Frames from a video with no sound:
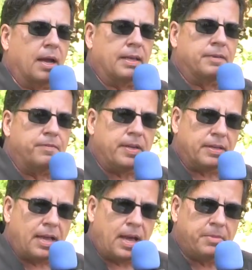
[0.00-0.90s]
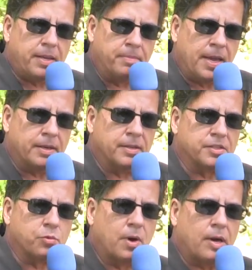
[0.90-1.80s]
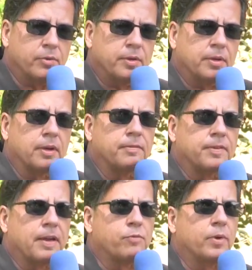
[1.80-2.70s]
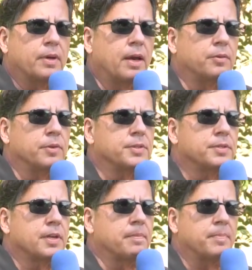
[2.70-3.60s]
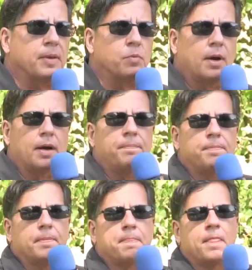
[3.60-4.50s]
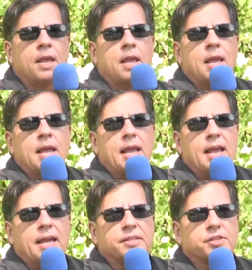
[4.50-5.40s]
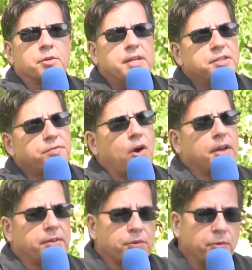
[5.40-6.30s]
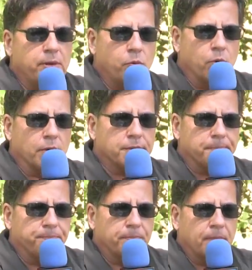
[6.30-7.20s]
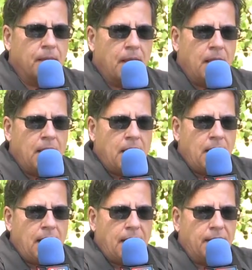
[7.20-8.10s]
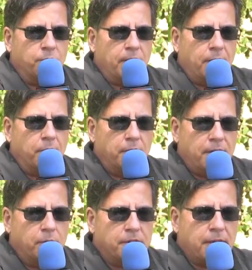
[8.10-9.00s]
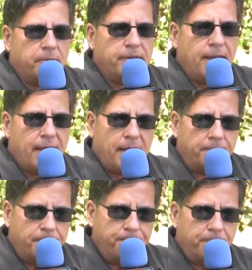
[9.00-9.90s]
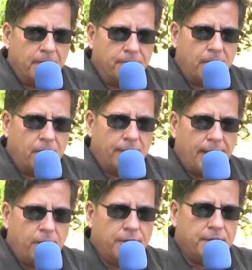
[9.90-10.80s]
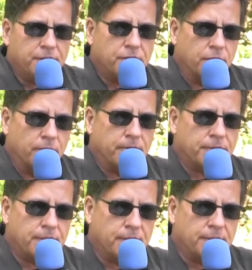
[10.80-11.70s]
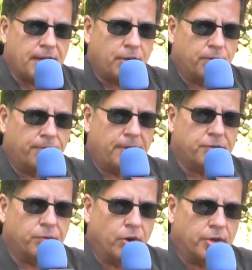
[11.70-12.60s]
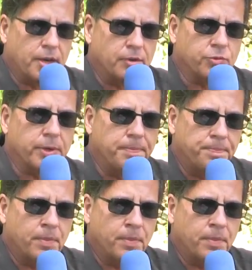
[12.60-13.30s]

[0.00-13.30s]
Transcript: In Vietnam, he commanded a squadron of F-100s at Bien Hoa. And so he's fought in 3 wars. And what I wrote here was, I'll be damned if I'll allow his service and sacrifice for our country,